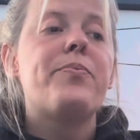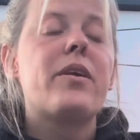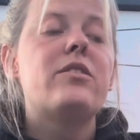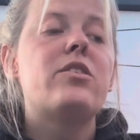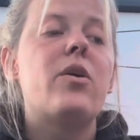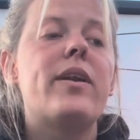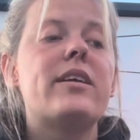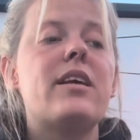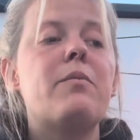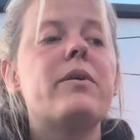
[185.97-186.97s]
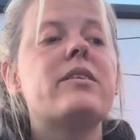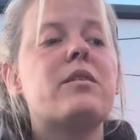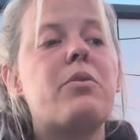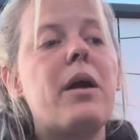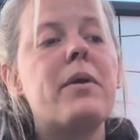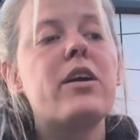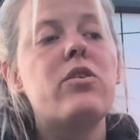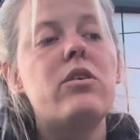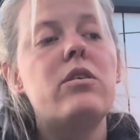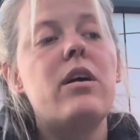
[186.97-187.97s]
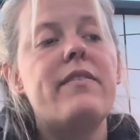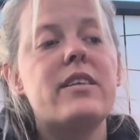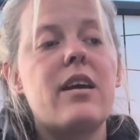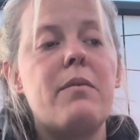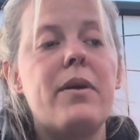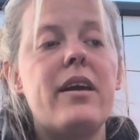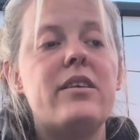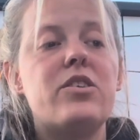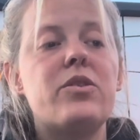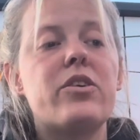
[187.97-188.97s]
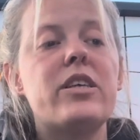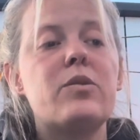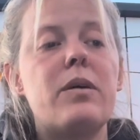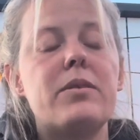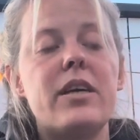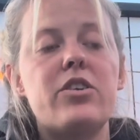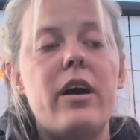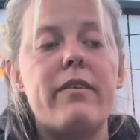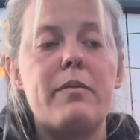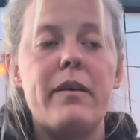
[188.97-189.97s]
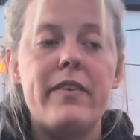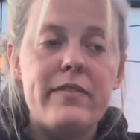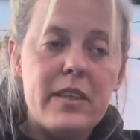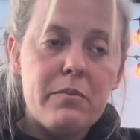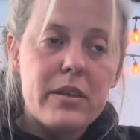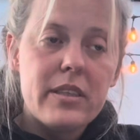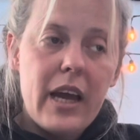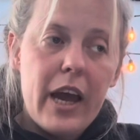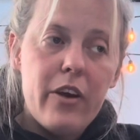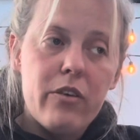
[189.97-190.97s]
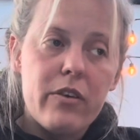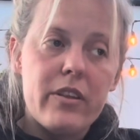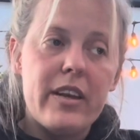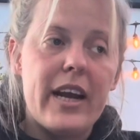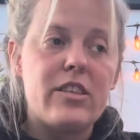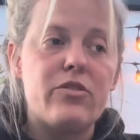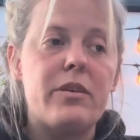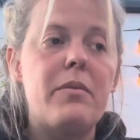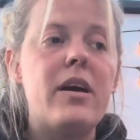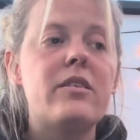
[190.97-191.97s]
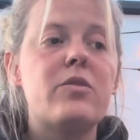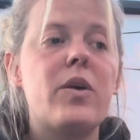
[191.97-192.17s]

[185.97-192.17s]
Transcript: So an example is the primary goal of this campaign is to increase website traffic by 15% over the next 3 months.